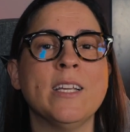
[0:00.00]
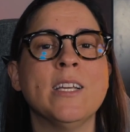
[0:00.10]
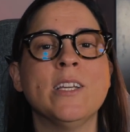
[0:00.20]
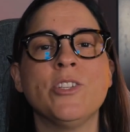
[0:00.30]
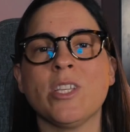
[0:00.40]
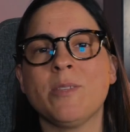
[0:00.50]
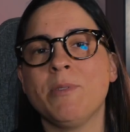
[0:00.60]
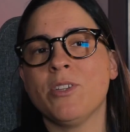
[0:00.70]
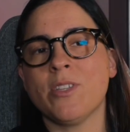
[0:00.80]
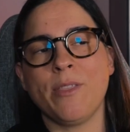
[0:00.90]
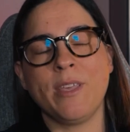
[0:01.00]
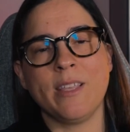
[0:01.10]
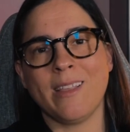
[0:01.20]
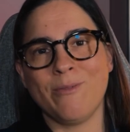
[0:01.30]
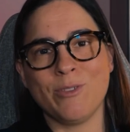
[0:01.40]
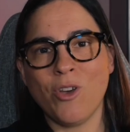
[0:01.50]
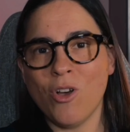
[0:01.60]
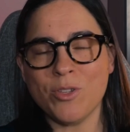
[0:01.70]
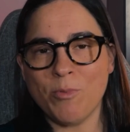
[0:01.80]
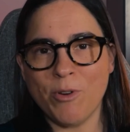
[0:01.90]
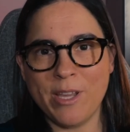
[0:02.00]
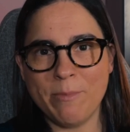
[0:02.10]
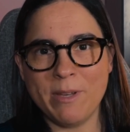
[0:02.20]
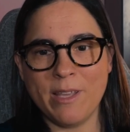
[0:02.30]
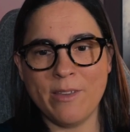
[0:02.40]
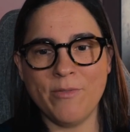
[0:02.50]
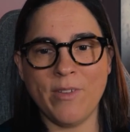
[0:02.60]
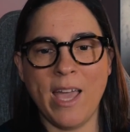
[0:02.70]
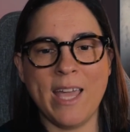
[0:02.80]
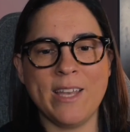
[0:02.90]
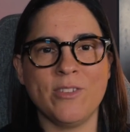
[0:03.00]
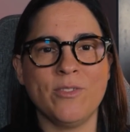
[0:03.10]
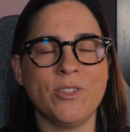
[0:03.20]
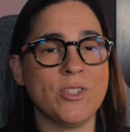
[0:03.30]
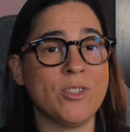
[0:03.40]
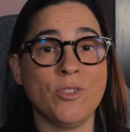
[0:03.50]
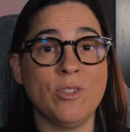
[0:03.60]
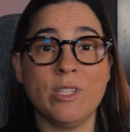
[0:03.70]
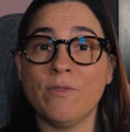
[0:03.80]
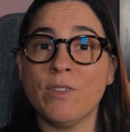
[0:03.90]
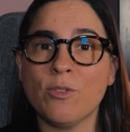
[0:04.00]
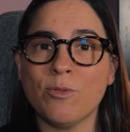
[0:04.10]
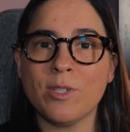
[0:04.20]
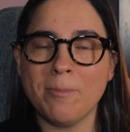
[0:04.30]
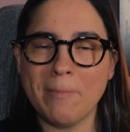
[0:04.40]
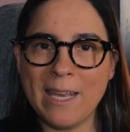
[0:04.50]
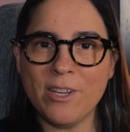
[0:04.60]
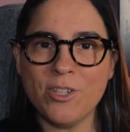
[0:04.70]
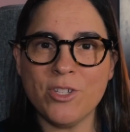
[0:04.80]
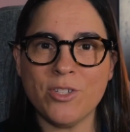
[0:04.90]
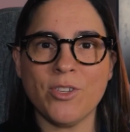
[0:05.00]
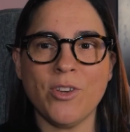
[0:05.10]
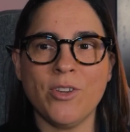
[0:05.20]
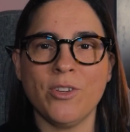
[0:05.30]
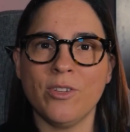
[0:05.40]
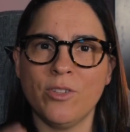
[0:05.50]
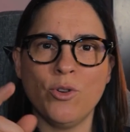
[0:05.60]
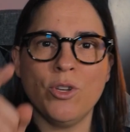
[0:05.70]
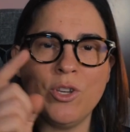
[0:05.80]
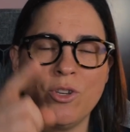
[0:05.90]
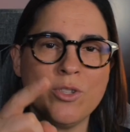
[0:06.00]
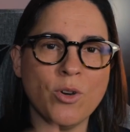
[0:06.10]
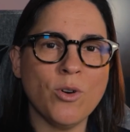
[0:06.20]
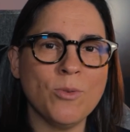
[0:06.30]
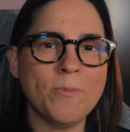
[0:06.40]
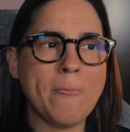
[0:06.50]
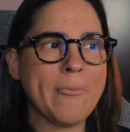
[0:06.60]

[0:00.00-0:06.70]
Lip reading: just because I think that was cost prohibitive and just too difficult to manage. So good news all.